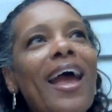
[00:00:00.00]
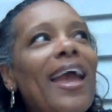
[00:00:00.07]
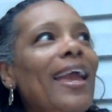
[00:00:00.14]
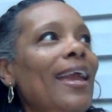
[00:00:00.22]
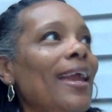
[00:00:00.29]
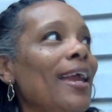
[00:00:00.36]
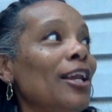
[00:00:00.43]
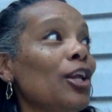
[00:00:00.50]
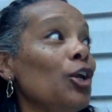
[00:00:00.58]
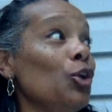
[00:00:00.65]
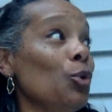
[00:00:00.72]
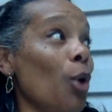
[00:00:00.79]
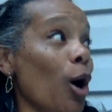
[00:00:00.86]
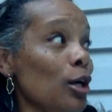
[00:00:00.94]
And
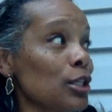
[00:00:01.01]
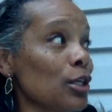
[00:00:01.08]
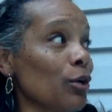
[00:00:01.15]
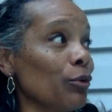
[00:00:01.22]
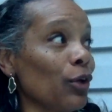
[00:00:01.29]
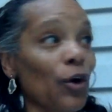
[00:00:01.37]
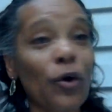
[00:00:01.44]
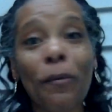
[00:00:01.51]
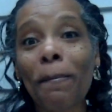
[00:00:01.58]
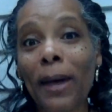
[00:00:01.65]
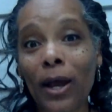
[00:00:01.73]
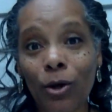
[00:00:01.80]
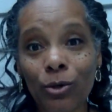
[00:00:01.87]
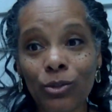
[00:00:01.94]
you also know,
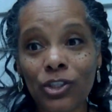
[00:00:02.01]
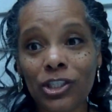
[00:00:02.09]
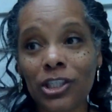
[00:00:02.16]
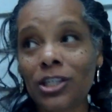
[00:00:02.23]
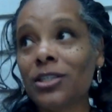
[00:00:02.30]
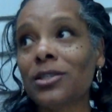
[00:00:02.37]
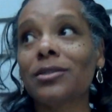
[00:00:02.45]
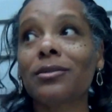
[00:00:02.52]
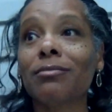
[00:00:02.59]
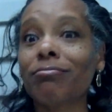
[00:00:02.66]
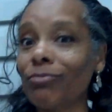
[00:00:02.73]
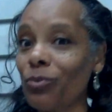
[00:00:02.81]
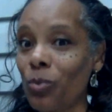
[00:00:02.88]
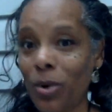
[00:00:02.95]
my OGs,
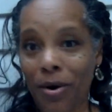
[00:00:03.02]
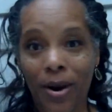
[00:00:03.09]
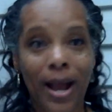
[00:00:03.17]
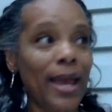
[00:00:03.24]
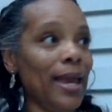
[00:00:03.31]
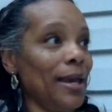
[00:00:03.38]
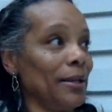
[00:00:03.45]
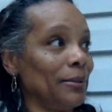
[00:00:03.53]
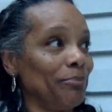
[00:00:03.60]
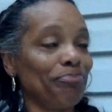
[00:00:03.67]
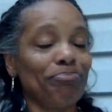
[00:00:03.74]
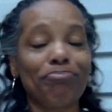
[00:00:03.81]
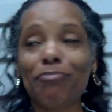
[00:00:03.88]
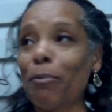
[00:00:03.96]
where I
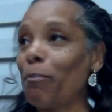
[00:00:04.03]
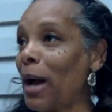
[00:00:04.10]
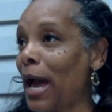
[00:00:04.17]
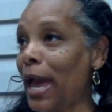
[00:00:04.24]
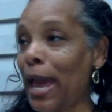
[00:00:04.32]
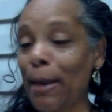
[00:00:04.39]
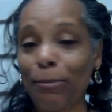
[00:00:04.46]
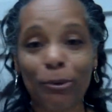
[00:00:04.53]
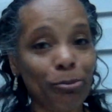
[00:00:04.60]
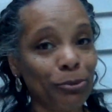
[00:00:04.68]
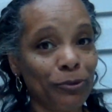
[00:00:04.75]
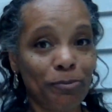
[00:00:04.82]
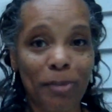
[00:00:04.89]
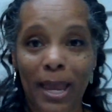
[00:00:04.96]
am, my happy
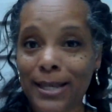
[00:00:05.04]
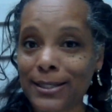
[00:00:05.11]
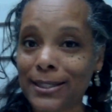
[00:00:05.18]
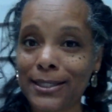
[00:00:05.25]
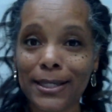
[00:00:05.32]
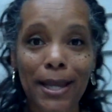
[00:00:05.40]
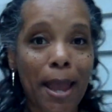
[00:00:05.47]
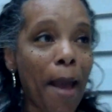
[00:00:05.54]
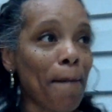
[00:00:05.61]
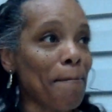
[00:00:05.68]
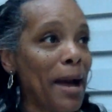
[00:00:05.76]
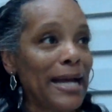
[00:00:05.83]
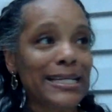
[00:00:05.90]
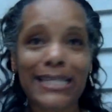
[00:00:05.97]
space,
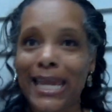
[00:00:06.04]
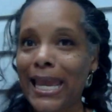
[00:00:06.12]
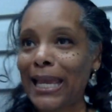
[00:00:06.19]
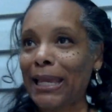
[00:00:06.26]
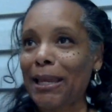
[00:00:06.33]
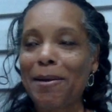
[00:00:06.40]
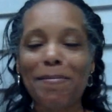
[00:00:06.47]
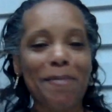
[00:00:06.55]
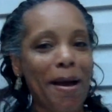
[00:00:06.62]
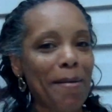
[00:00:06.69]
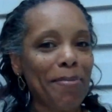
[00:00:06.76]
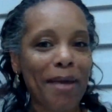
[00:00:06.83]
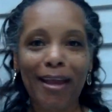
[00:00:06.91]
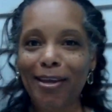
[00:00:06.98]
my deck,
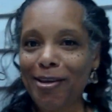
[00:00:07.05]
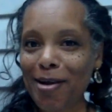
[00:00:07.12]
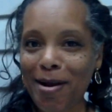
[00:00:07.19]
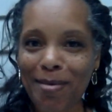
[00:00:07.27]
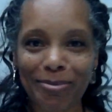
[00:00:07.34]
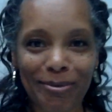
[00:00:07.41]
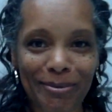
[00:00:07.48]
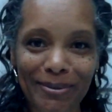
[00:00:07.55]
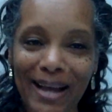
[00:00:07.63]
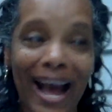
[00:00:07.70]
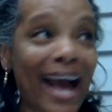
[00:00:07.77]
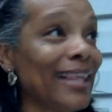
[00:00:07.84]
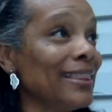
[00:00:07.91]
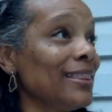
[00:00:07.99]
my backyard, boo.
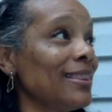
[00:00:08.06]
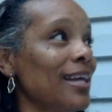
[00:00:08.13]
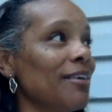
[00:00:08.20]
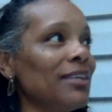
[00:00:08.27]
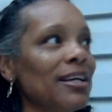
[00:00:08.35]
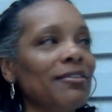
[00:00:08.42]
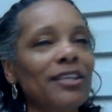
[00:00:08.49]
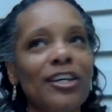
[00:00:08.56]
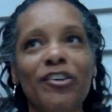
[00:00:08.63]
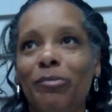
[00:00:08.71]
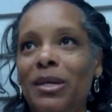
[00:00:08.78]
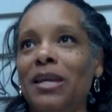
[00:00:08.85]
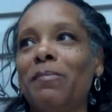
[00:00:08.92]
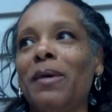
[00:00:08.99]
I
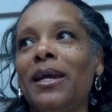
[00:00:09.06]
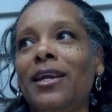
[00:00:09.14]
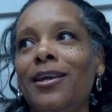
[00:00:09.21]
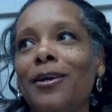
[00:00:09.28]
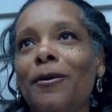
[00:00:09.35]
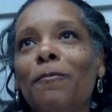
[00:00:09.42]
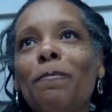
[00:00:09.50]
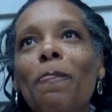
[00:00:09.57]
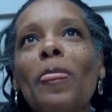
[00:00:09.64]
love being back here.